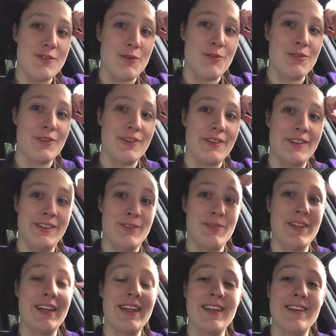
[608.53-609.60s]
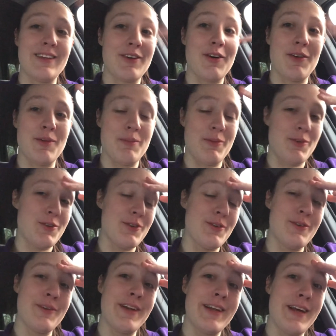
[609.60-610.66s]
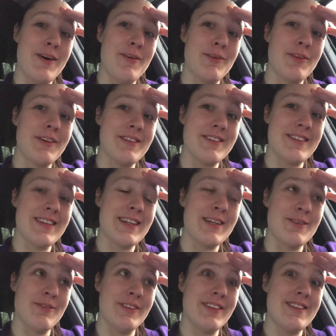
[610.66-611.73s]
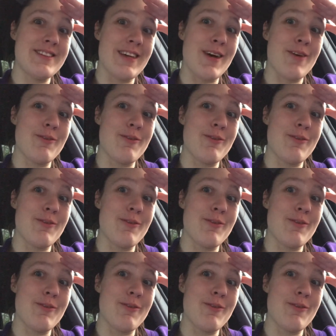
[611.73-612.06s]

over and I'm gonna get like all emotional right now because like I'm really sad.